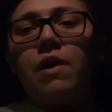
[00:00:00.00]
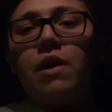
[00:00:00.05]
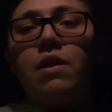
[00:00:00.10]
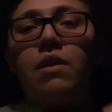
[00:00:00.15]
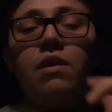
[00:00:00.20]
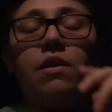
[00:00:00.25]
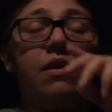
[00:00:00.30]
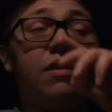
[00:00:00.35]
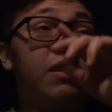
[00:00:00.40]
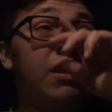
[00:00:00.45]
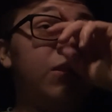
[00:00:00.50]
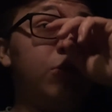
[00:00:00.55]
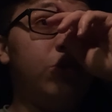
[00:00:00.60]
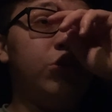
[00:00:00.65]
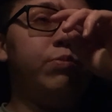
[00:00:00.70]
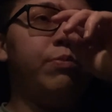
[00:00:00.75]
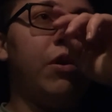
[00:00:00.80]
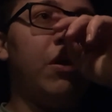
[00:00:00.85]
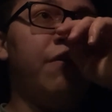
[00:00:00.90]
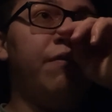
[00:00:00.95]
And this
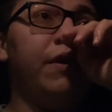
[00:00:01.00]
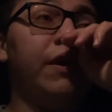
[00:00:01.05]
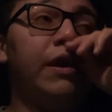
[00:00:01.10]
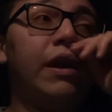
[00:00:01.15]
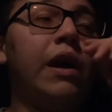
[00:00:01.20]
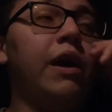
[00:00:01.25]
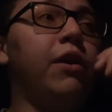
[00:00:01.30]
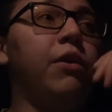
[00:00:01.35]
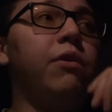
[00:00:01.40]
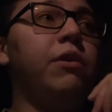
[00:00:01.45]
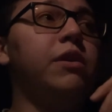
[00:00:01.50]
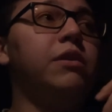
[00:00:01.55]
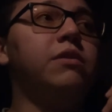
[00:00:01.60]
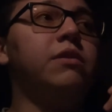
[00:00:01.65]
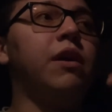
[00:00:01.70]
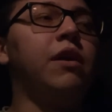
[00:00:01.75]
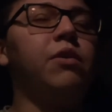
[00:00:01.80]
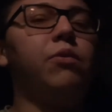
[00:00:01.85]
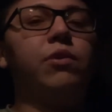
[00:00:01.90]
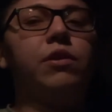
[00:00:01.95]
was perfect. I had already
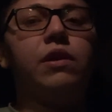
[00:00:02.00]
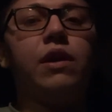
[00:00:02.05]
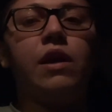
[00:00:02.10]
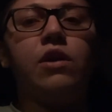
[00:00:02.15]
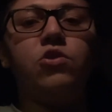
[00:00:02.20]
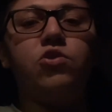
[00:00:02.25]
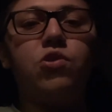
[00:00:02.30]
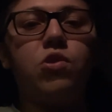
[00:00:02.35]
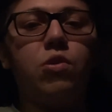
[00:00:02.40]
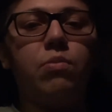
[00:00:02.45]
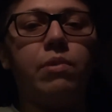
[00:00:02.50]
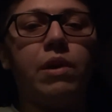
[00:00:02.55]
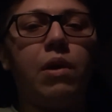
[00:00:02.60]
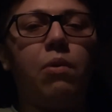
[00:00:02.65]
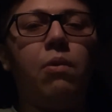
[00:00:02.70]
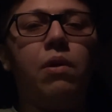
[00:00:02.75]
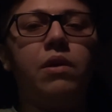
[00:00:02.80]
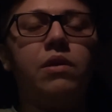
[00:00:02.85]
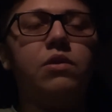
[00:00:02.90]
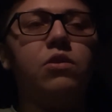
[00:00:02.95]
done it with Kentro, but I
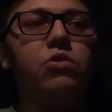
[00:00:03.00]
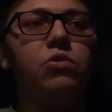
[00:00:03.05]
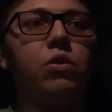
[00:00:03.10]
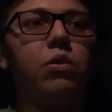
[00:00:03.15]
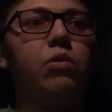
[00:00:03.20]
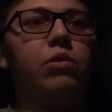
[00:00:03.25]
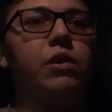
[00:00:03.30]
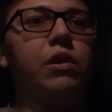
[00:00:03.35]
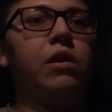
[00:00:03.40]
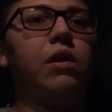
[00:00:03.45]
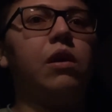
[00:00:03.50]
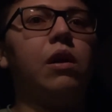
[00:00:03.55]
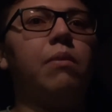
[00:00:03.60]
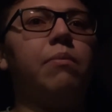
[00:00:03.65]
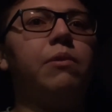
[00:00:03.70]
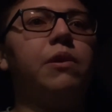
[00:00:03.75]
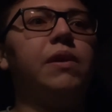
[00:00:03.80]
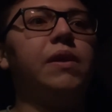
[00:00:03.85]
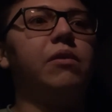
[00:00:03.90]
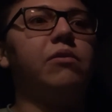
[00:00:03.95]
wanted to do it with like a
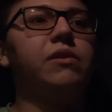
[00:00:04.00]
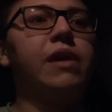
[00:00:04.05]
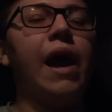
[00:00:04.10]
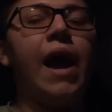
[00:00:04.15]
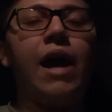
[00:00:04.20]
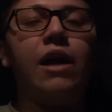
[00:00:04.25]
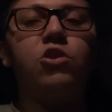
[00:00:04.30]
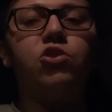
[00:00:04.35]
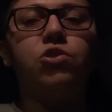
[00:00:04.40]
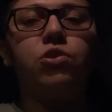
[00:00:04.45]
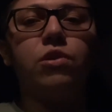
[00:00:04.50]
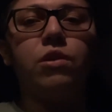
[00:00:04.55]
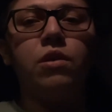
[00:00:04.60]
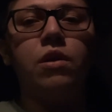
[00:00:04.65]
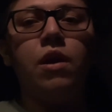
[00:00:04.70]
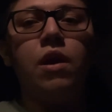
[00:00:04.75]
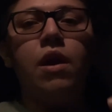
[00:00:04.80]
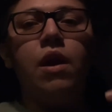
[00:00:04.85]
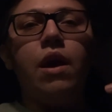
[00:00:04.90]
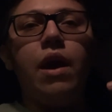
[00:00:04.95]
company that was
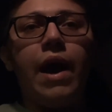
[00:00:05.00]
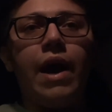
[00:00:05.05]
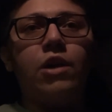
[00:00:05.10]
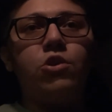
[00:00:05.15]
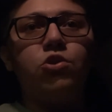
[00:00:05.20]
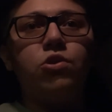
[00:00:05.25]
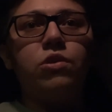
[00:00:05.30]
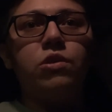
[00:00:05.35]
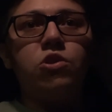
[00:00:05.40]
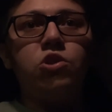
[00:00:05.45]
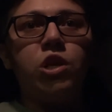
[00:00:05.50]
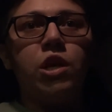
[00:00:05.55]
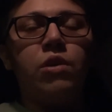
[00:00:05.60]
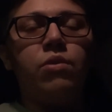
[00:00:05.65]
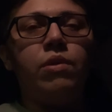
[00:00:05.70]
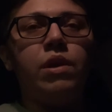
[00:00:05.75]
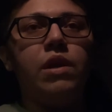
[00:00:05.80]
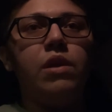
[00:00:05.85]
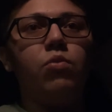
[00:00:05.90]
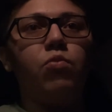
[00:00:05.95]
actually
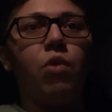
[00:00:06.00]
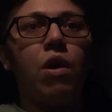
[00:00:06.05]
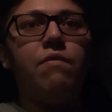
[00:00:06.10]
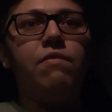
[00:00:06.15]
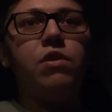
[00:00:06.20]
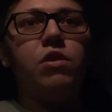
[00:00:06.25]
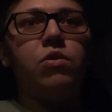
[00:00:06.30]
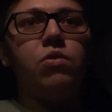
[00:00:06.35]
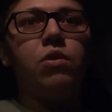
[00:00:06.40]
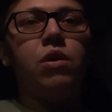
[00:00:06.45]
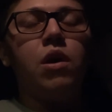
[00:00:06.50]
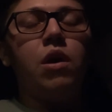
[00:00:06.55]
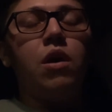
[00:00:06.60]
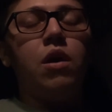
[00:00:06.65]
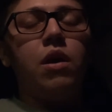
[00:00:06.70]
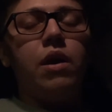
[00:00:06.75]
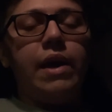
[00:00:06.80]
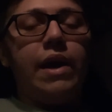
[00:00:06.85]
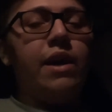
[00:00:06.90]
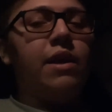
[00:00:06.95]
generating revenue.
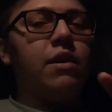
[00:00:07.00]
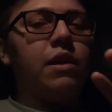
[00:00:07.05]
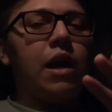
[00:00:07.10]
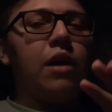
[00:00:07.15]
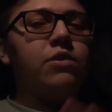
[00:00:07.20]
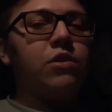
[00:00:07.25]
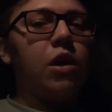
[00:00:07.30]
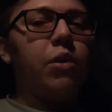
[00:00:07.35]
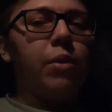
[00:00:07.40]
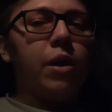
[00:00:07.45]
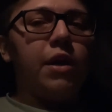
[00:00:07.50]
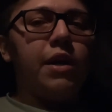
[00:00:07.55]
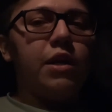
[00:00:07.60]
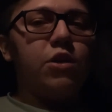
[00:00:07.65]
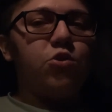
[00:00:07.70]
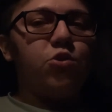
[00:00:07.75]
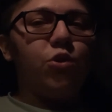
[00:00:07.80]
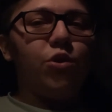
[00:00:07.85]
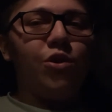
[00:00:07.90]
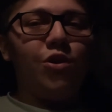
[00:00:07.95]
And I'll talk about
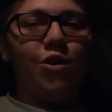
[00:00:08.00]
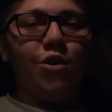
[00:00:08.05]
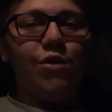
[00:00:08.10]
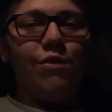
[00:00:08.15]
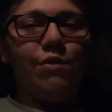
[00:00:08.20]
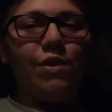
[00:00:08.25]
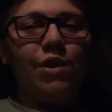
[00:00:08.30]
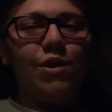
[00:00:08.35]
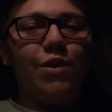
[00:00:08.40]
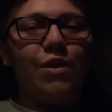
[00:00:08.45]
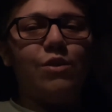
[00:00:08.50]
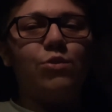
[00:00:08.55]
Kentro in another video.